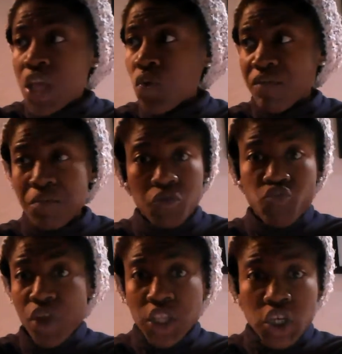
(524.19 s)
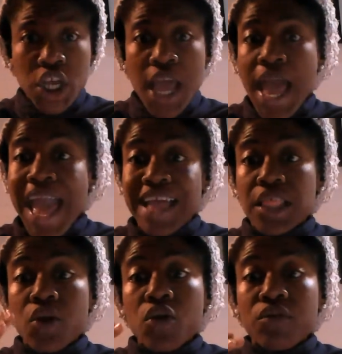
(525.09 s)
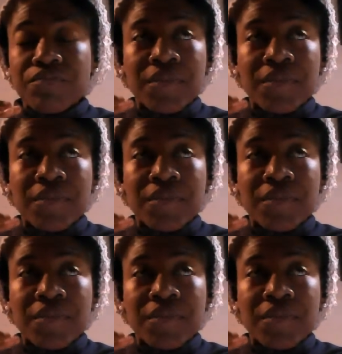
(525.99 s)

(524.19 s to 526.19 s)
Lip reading: you have to be rich, and there,